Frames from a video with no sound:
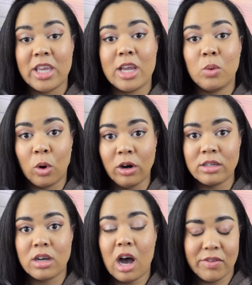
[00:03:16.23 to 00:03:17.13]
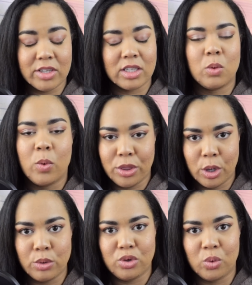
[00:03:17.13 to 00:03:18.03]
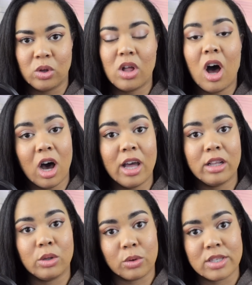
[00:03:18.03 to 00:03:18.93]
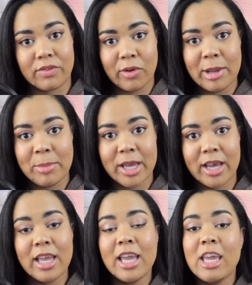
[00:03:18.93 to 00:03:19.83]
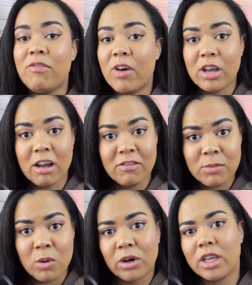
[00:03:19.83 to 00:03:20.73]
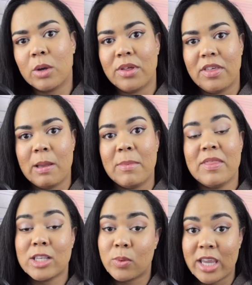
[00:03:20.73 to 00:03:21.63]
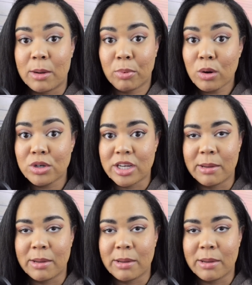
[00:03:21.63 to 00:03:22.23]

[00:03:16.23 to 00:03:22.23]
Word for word: He had worked obviously with O'Toole on Lawrence of Arabia. He felt comfortable working with him, and that's why he approached